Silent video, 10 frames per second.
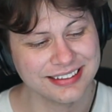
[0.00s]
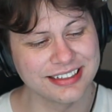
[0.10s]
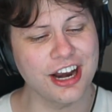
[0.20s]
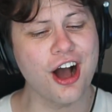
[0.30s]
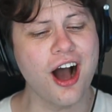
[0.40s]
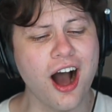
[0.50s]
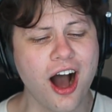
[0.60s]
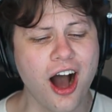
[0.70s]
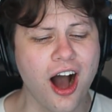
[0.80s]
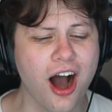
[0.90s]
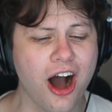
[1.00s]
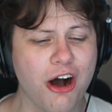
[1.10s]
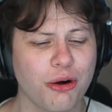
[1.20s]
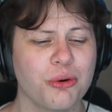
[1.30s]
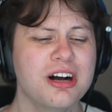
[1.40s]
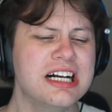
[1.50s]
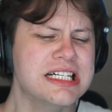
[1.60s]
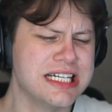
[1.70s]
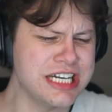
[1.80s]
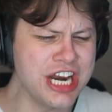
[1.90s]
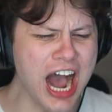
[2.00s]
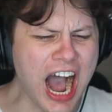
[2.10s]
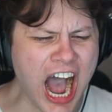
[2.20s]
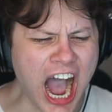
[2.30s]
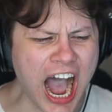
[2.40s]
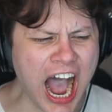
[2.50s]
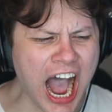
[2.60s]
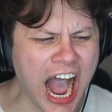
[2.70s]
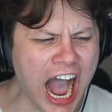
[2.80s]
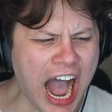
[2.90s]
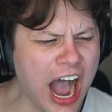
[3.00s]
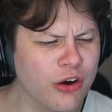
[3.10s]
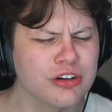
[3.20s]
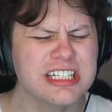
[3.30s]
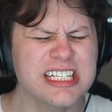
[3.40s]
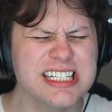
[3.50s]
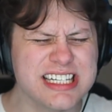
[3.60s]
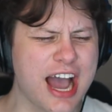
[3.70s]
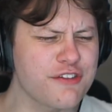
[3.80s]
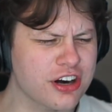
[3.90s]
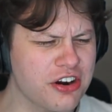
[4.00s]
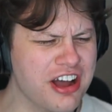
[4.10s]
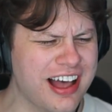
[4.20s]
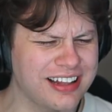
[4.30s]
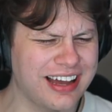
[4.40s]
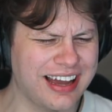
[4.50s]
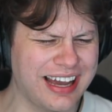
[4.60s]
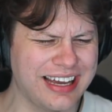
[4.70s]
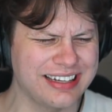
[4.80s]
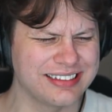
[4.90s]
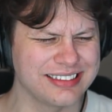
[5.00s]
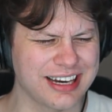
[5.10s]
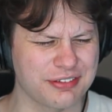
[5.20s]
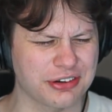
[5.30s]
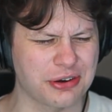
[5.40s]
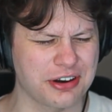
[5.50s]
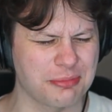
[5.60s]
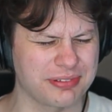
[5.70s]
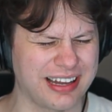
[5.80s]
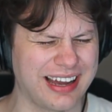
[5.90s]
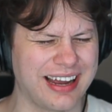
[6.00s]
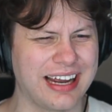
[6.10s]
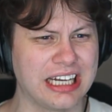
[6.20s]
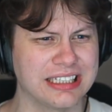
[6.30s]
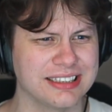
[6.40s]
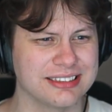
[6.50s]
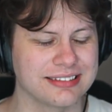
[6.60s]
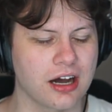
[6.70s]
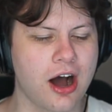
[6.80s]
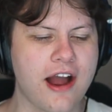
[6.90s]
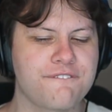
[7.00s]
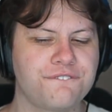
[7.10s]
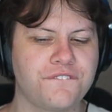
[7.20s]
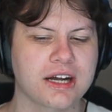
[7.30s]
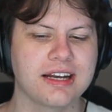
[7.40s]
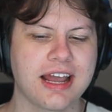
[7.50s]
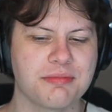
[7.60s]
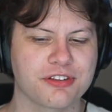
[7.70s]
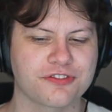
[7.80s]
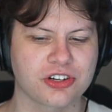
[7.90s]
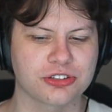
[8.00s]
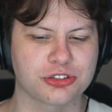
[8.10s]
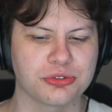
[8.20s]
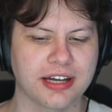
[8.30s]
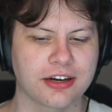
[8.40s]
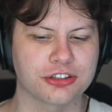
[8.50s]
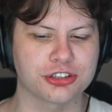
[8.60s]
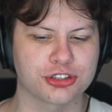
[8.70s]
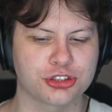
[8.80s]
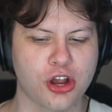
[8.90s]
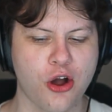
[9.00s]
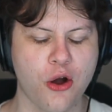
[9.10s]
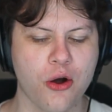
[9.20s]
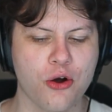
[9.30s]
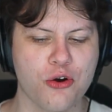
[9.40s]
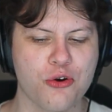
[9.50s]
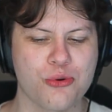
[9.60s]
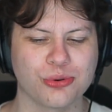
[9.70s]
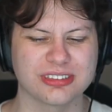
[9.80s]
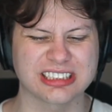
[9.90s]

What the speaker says: No. No. Never go to LA. Never go on a plane. Oh, I fucking hate motherfuckers who like are just so